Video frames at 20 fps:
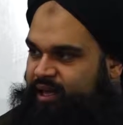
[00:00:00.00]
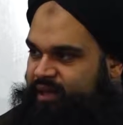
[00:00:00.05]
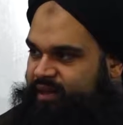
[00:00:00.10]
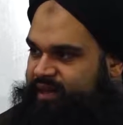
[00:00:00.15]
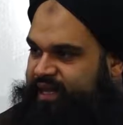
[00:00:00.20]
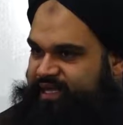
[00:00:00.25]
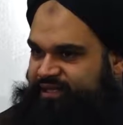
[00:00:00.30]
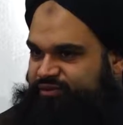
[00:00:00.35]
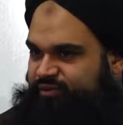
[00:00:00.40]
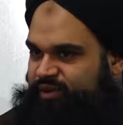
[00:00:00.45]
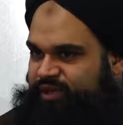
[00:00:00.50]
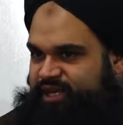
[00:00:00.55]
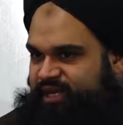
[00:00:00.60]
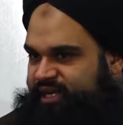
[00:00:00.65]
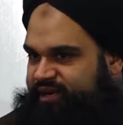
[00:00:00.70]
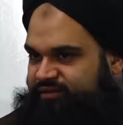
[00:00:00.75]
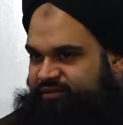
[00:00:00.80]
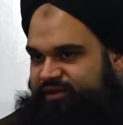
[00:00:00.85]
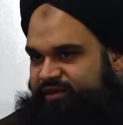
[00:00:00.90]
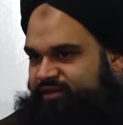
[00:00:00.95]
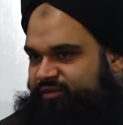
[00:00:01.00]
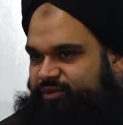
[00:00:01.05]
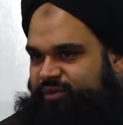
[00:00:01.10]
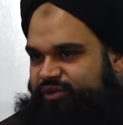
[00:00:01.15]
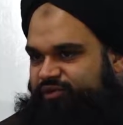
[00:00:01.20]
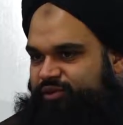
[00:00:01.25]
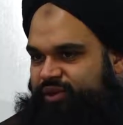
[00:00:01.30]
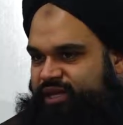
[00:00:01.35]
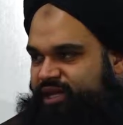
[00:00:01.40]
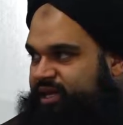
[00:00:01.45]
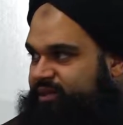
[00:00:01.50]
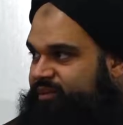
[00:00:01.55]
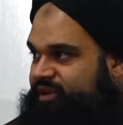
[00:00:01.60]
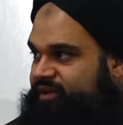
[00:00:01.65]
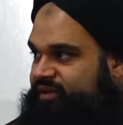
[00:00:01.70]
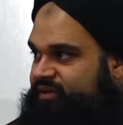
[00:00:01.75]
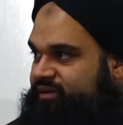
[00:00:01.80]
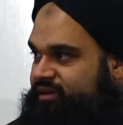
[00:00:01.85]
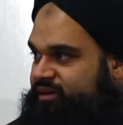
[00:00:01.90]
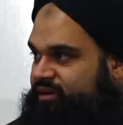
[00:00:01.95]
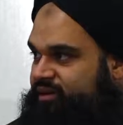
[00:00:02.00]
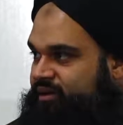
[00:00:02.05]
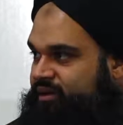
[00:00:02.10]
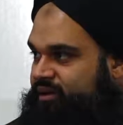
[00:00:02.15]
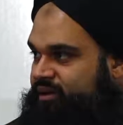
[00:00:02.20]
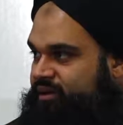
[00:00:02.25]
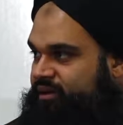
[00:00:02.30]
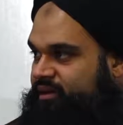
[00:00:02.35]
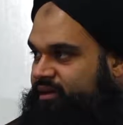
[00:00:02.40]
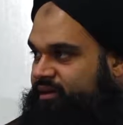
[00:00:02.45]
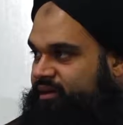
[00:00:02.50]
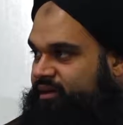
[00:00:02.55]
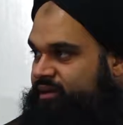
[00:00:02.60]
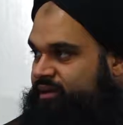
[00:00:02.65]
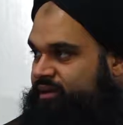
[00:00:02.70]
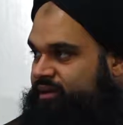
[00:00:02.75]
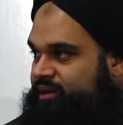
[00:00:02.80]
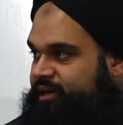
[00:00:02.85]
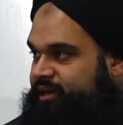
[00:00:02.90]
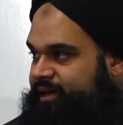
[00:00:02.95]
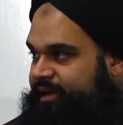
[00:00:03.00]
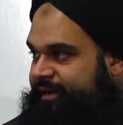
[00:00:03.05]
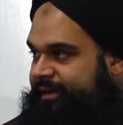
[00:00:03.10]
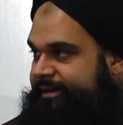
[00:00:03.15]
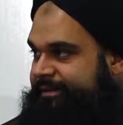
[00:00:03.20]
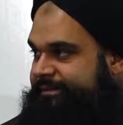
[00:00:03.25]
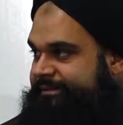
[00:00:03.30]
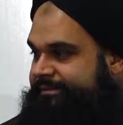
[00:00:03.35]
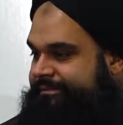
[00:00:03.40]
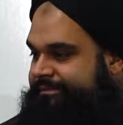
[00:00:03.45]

that's what the difference between them is. Yeah?